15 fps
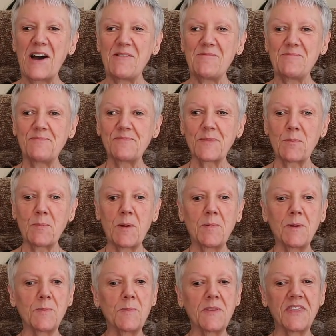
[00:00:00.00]
um,
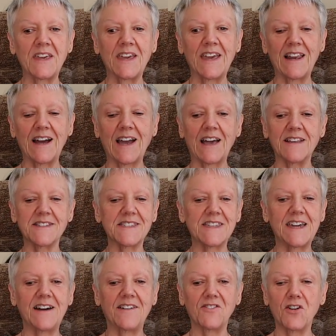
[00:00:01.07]
people will be thinking, I can
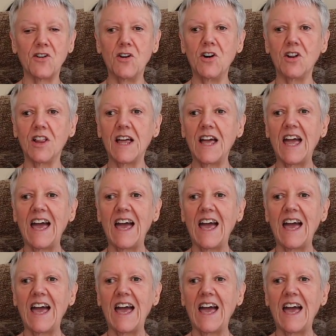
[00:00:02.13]
see after all.